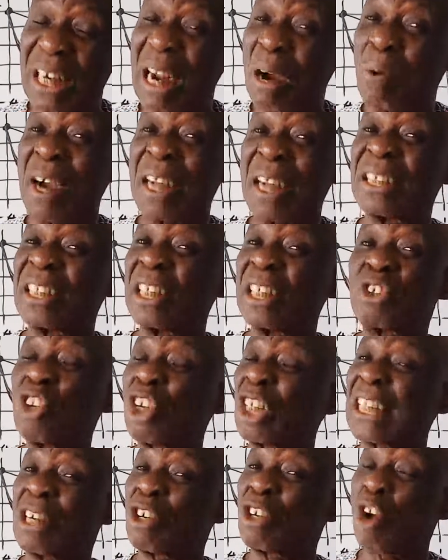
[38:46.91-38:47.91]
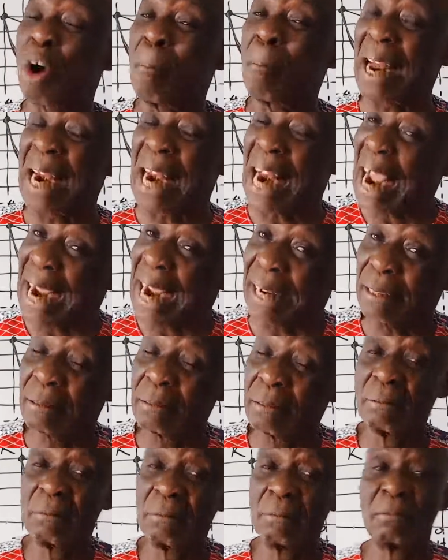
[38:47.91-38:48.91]
Otherwise, it's not a number
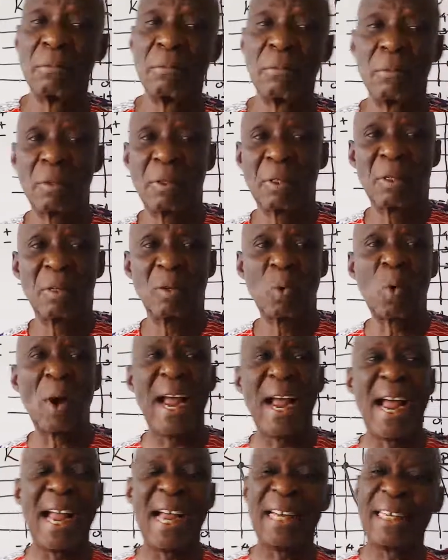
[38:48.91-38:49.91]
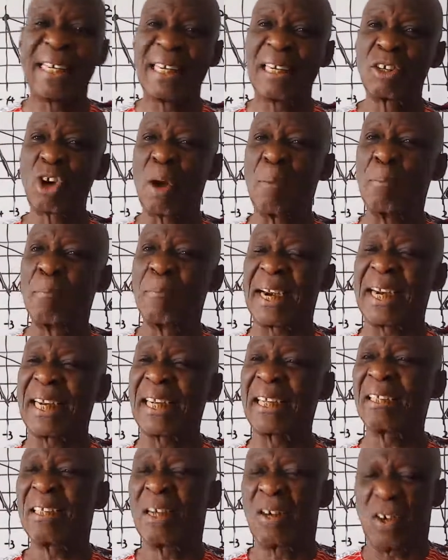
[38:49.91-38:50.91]
line where the
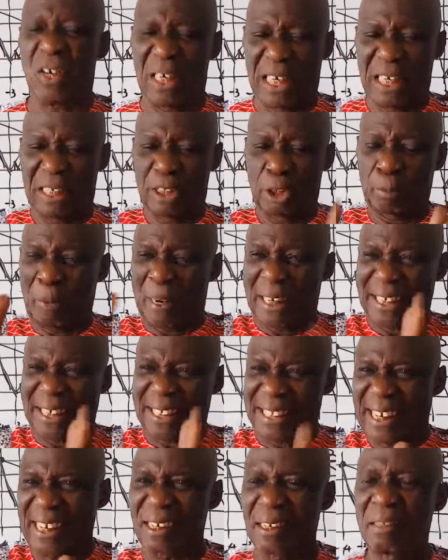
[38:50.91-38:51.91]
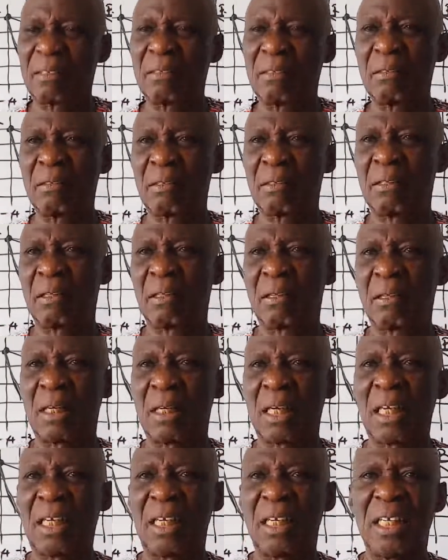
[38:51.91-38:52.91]
numbering or the spacing
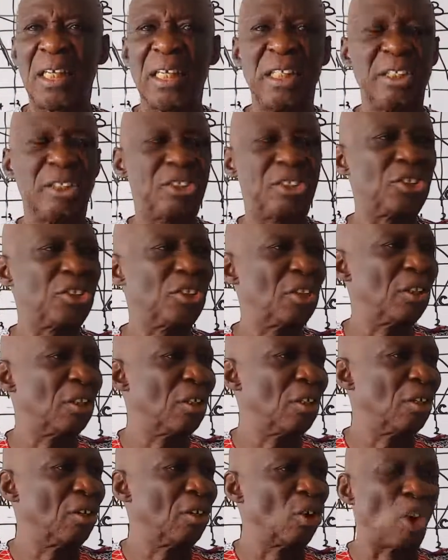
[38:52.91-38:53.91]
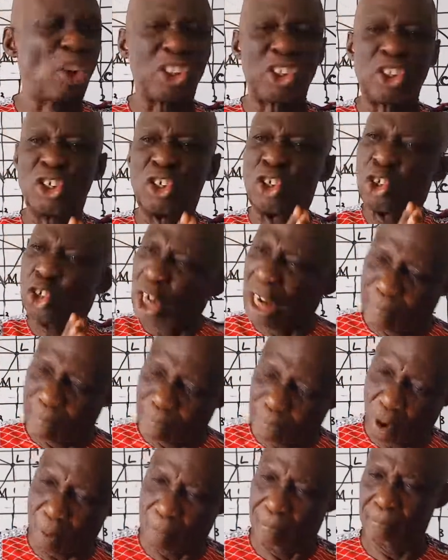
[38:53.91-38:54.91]
is not
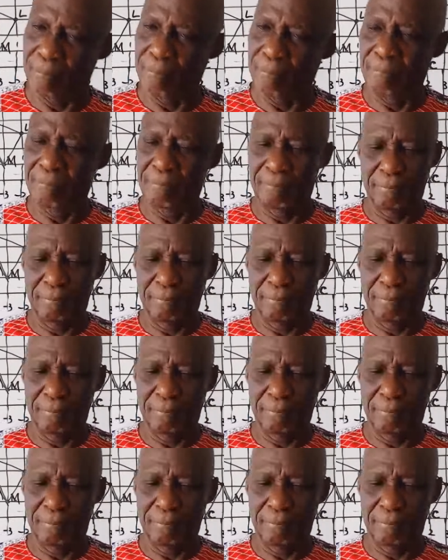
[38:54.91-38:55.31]
uniform.